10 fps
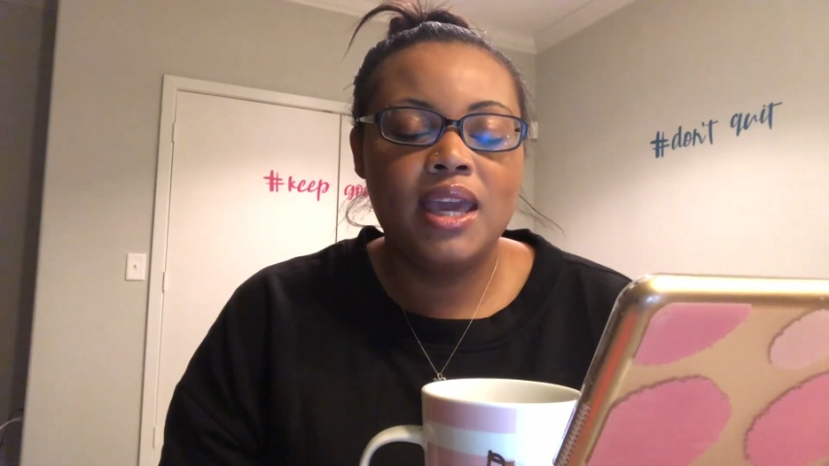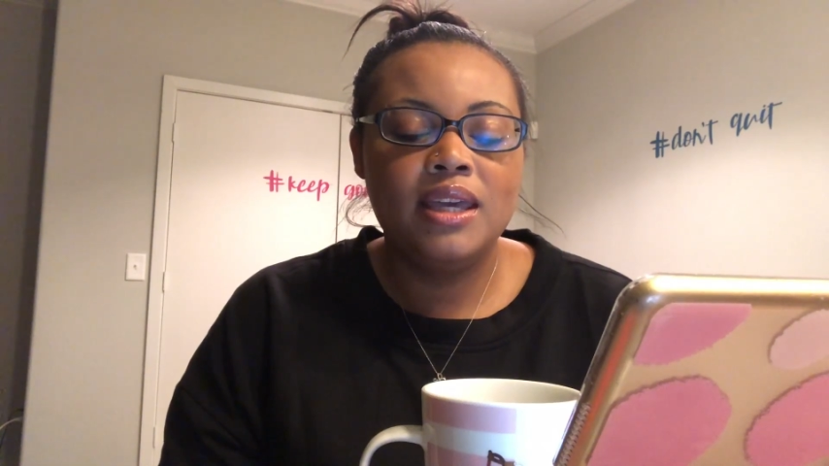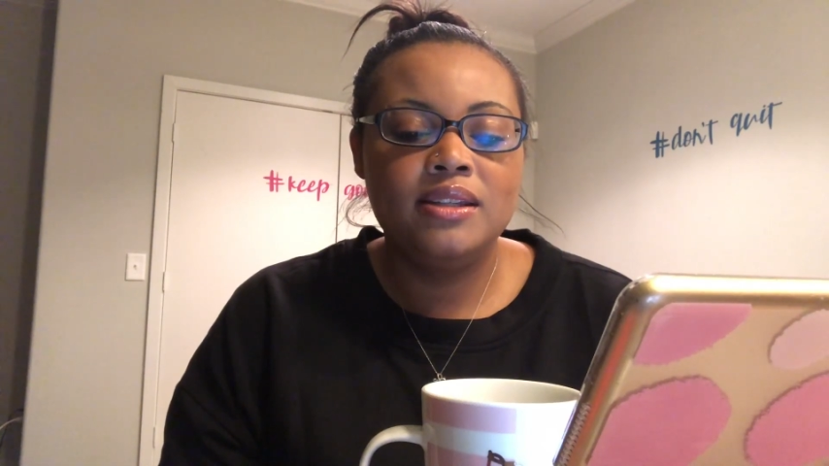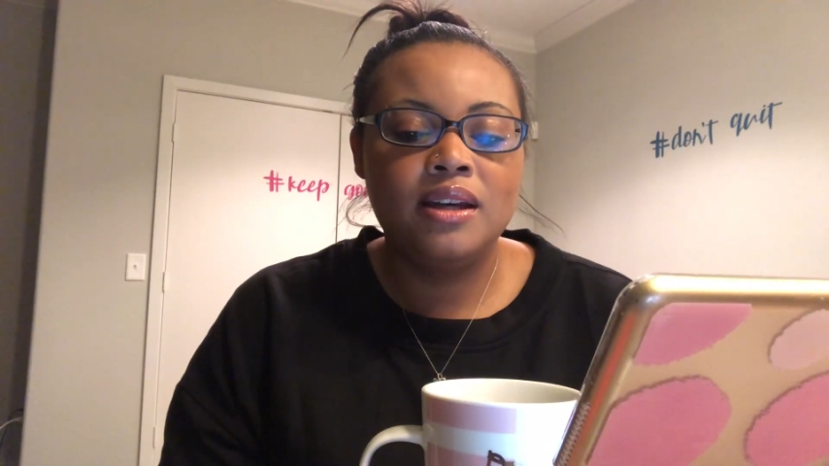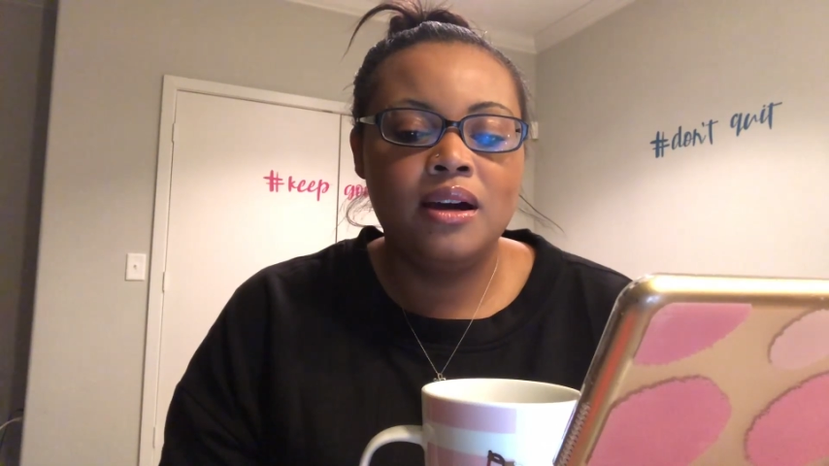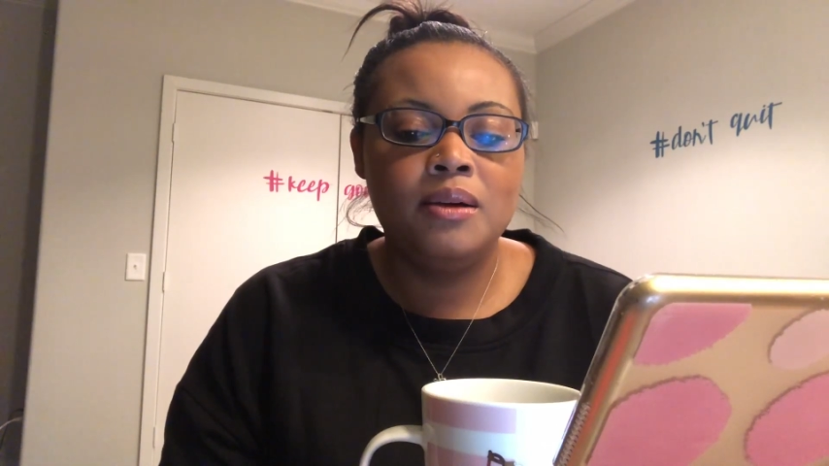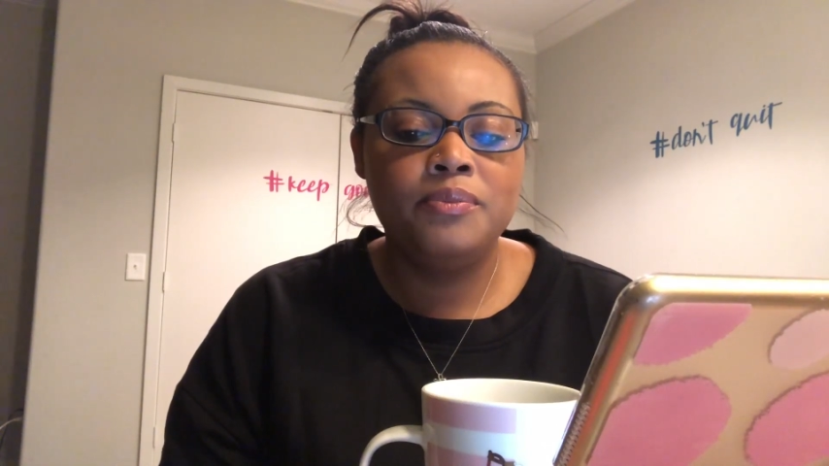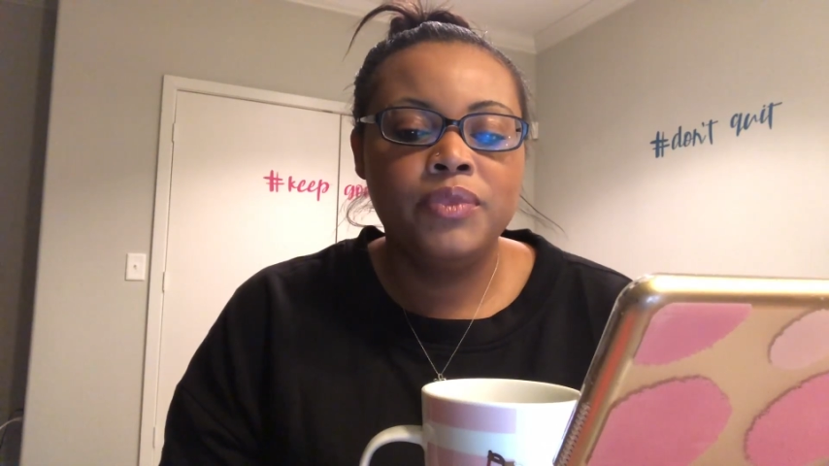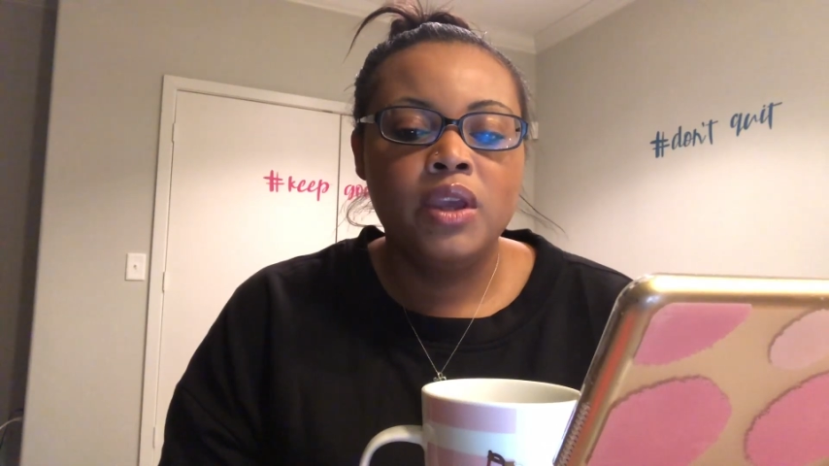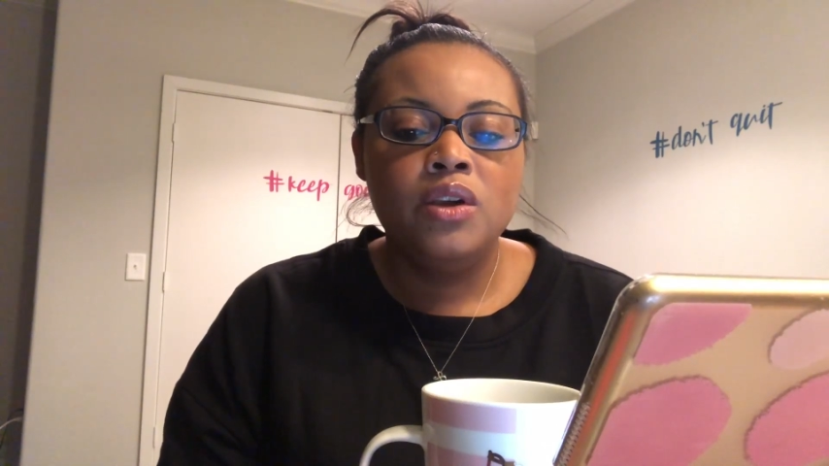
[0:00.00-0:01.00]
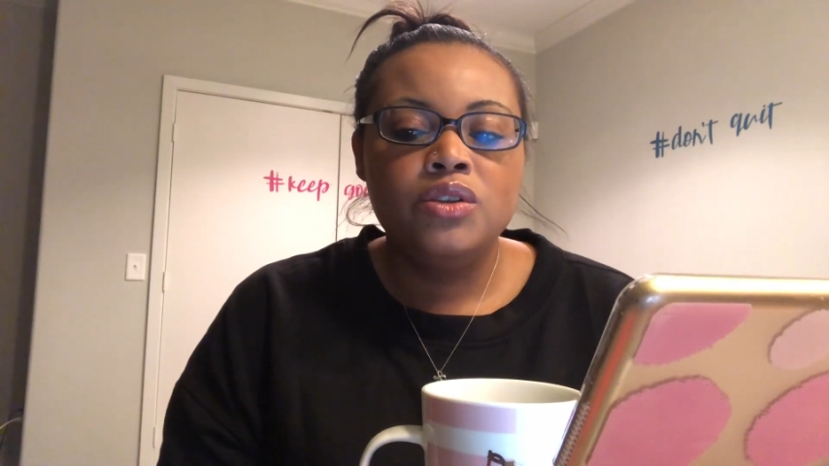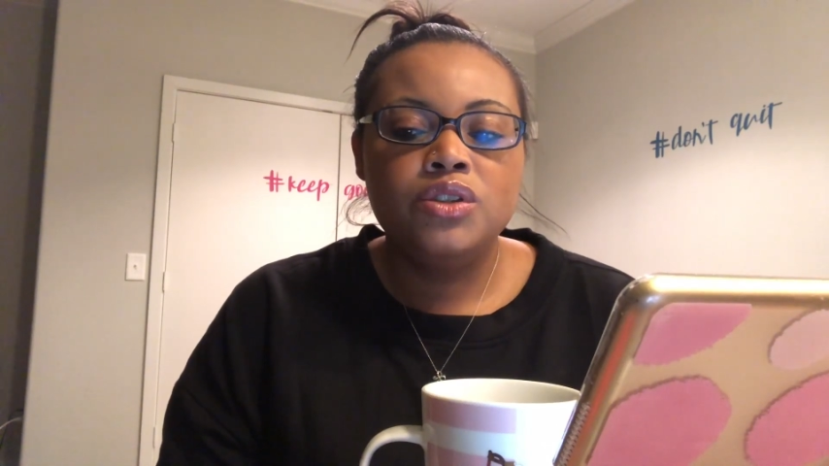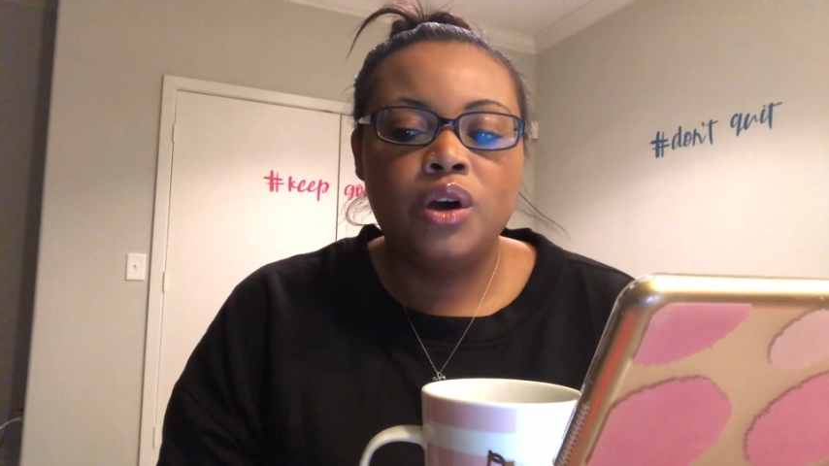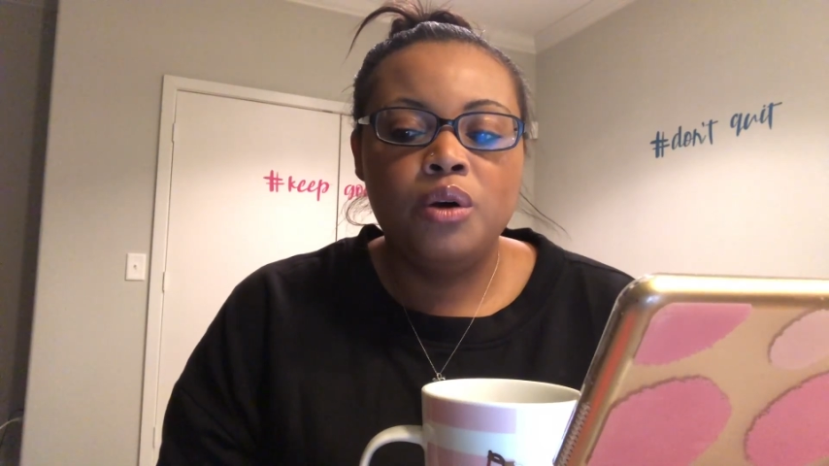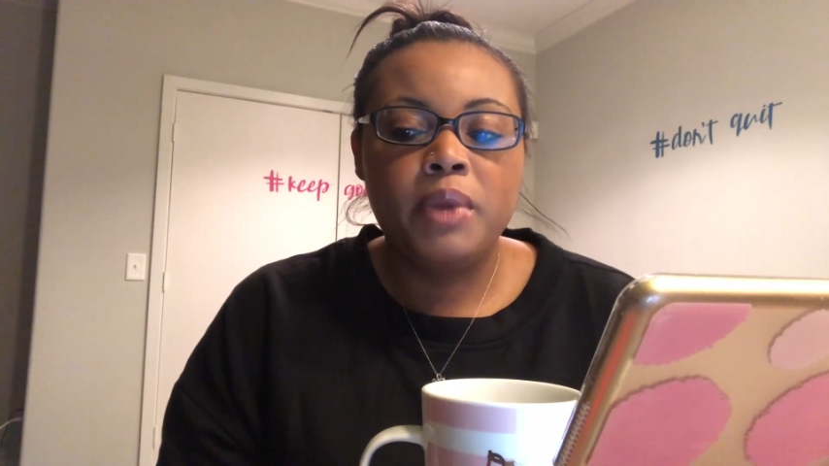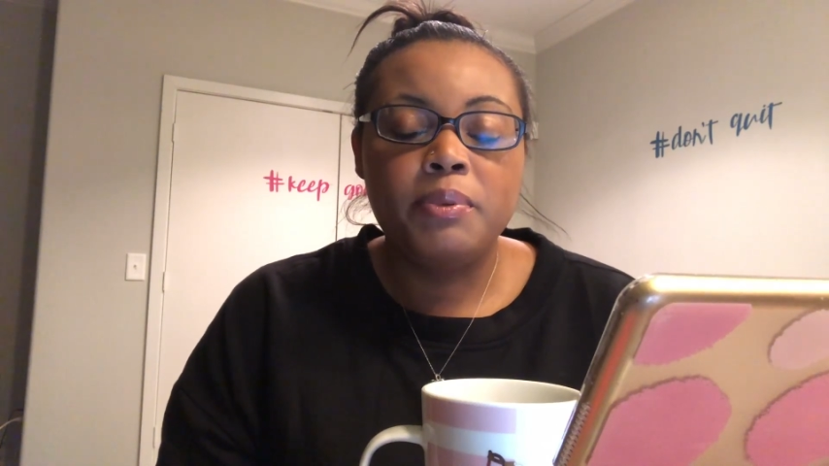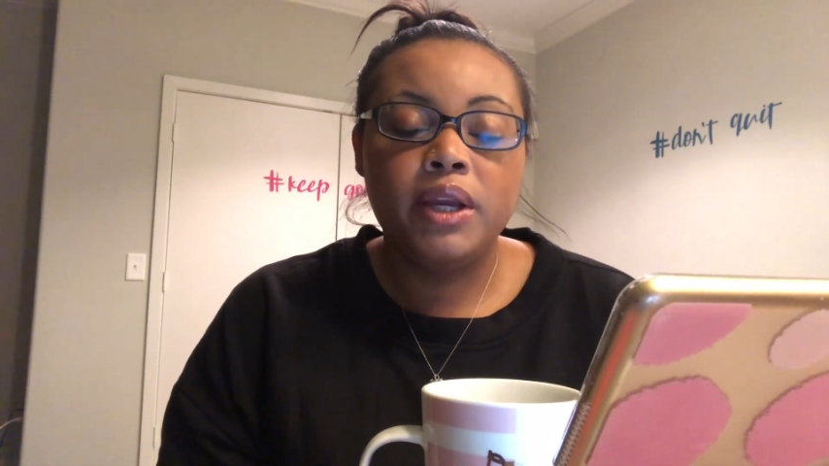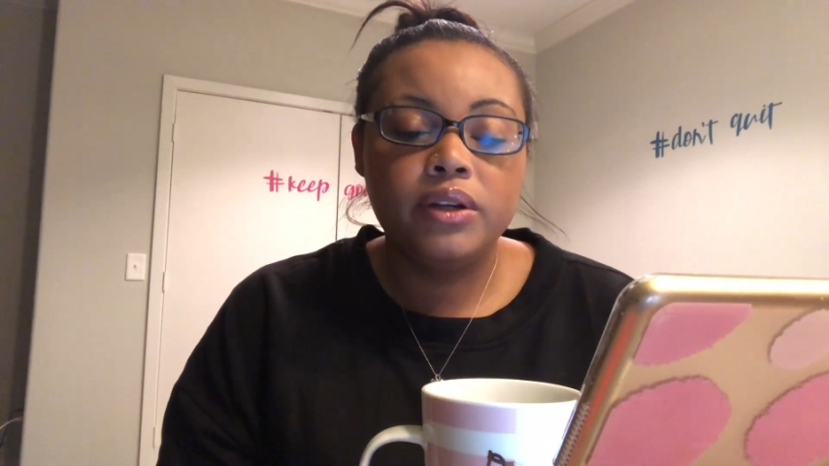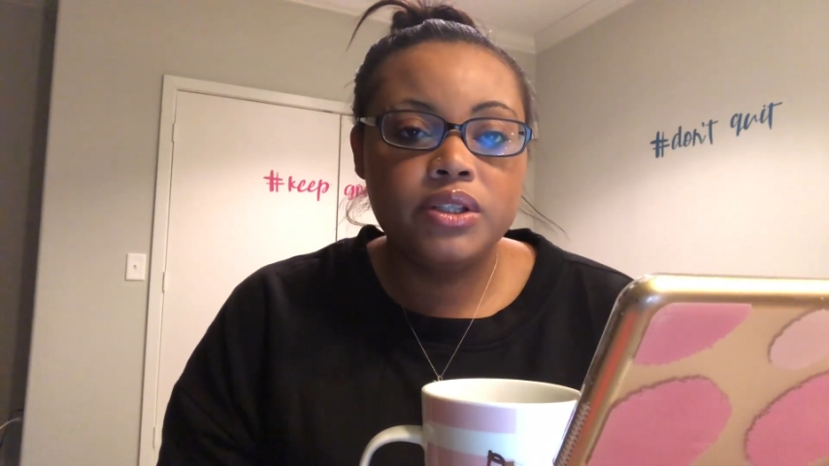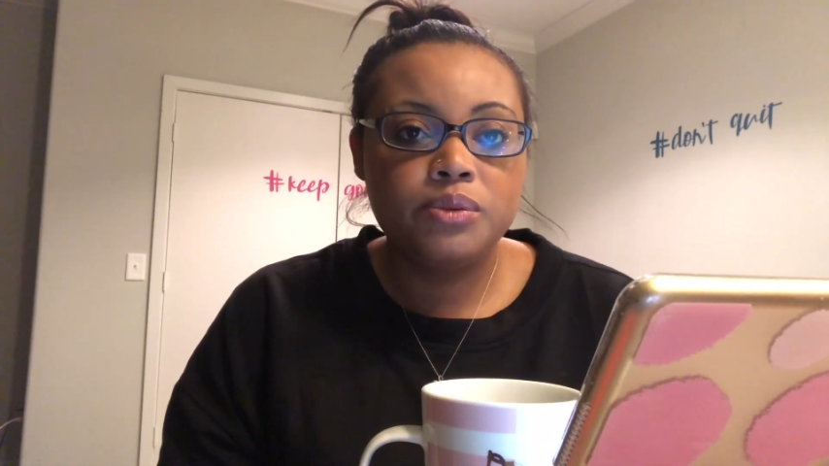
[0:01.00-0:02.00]
And so my
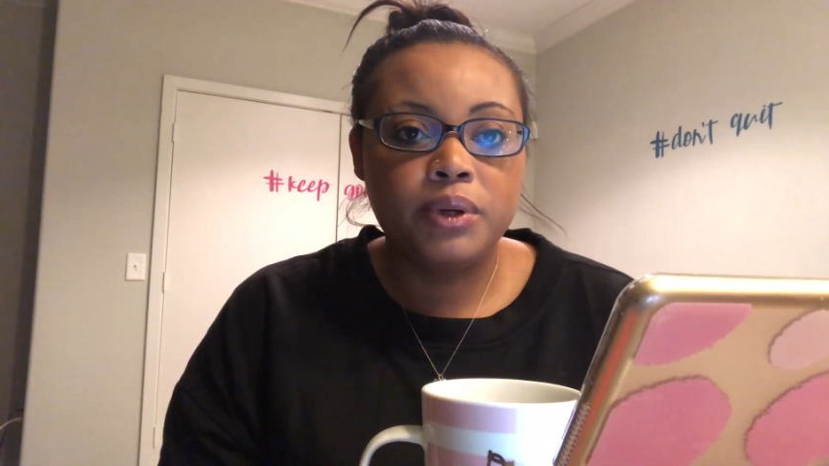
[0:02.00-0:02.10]
parents